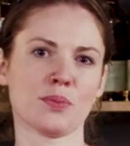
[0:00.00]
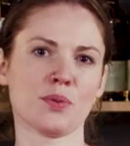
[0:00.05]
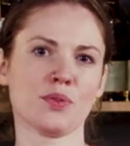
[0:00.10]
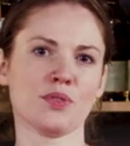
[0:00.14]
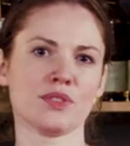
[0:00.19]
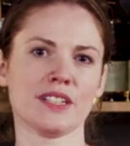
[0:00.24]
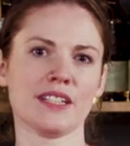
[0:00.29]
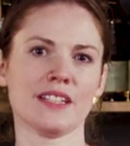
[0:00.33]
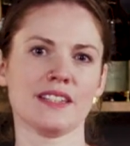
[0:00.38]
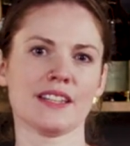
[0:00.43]

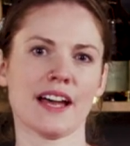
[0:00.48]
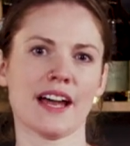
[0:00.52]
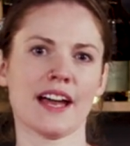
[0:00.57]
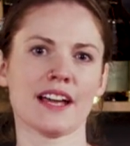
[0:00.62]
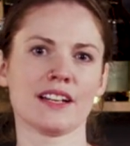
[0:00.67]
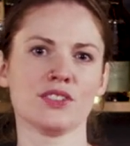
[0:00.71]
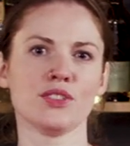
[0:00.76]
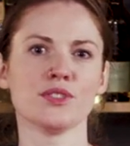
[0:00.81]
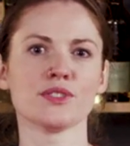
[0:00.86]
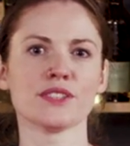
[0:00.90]
boozy
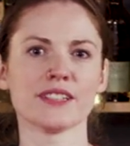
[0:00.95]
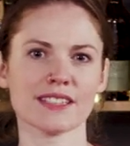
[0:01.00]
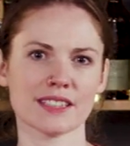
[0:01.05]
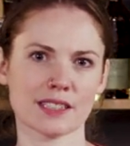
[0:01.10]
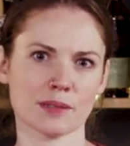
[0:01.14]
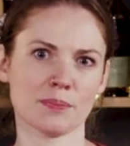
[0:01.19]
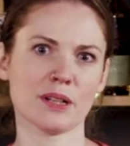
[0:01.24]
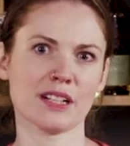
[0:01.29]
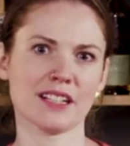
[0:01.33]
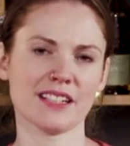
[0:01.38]
than using
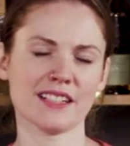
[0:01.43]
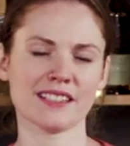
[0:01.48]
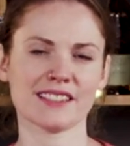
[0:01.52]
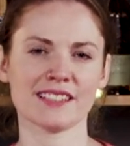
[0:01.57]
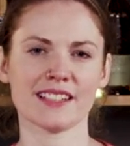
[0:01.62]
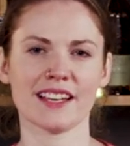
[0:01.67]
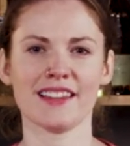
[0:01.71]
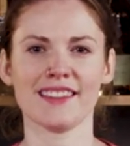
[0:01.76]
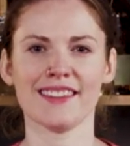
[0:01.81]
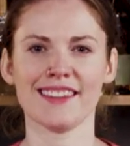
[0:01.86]

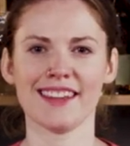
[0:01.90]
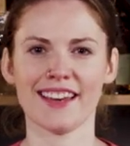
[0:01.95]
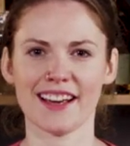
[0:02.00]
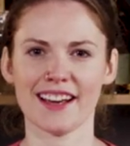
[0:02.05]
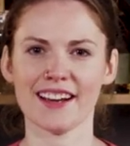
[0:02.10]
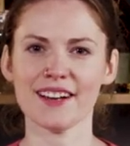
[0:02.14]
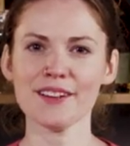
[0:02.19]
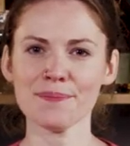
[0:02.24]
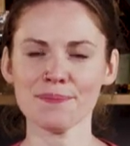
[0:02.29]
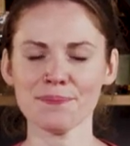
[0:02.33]
spirits in
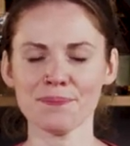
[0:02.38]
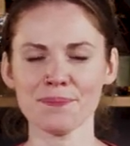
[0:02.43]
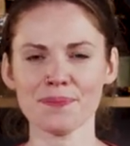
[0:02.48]
there.